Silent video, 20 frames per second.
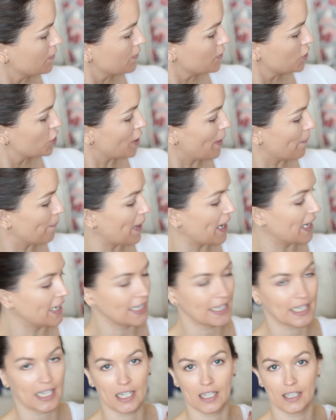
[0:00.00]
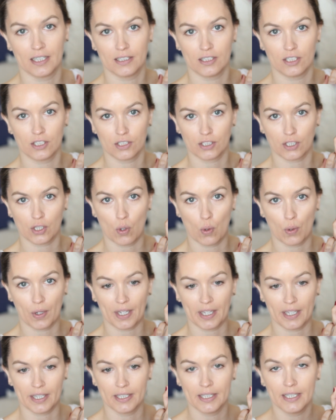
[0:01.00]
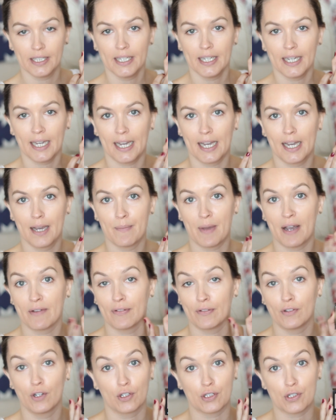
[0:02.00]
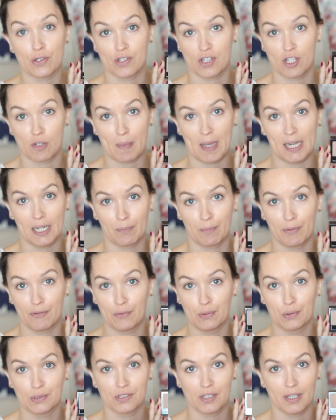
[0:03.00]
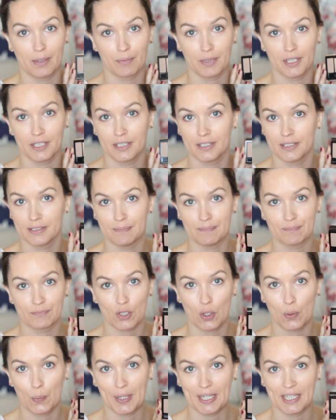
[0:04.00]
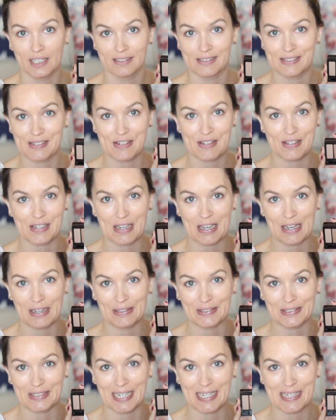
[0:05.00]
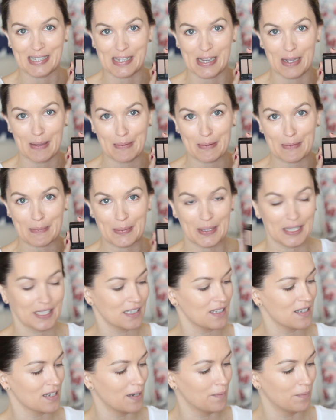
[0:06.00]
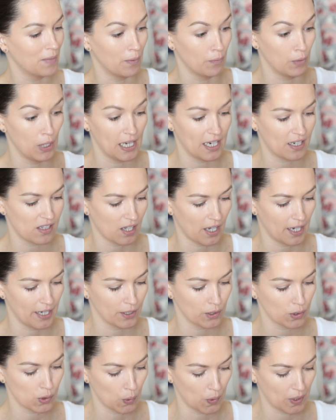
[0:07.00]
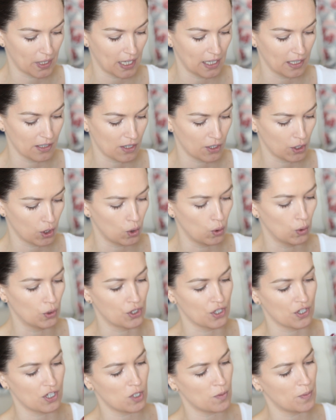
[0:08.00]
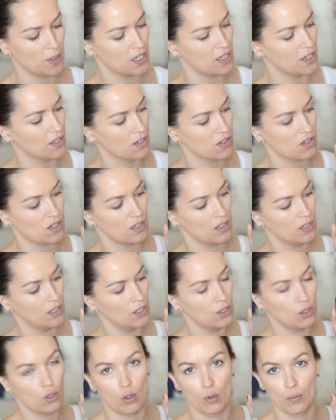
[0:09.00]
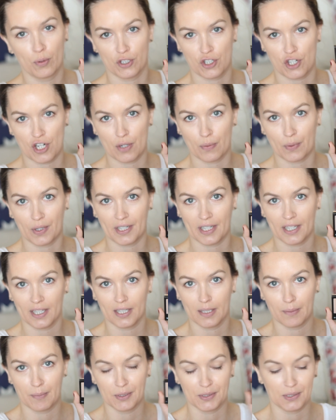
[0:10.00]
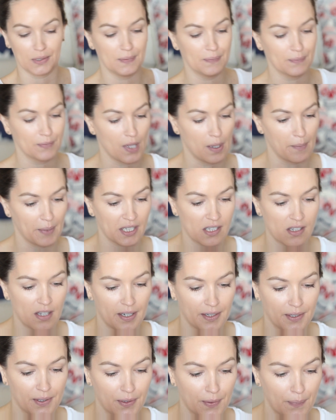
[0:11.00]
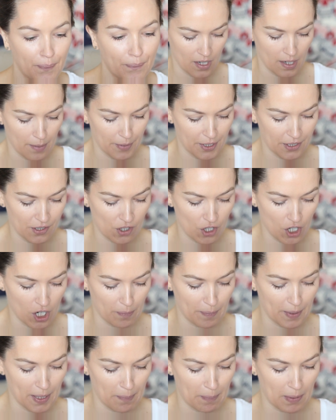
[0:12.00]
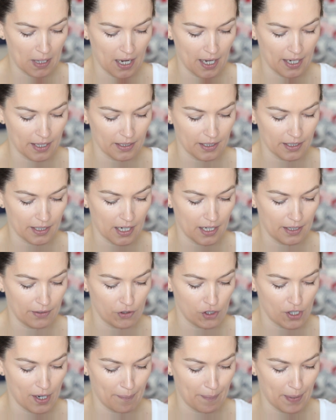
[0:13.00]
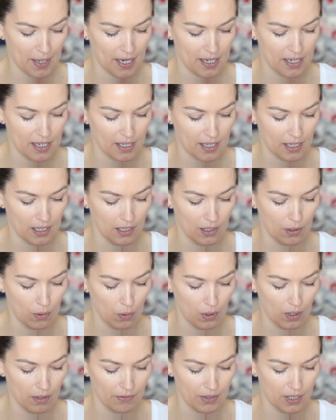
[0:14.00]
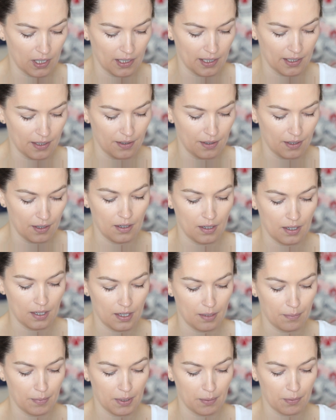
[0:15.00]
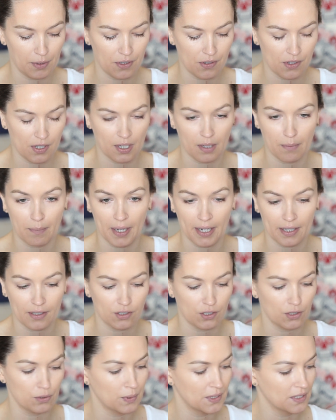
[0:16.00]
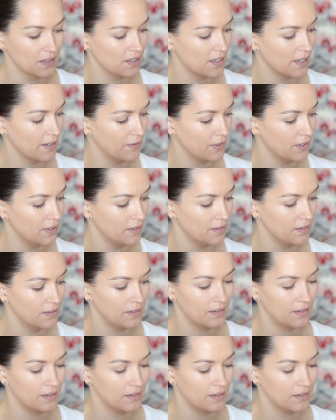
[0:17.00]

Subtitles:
champagne-y colour on the corner here. I've not used this palette before, so I'm going to wing it and see how it ends up, but I'm really excited because all the colours look gorgeous, especially this aubergine one here in the middle. I'm excited. I'm going to start by applying the kind of champagne-y colour all over the lid, and I'm going to be using a MAC 217.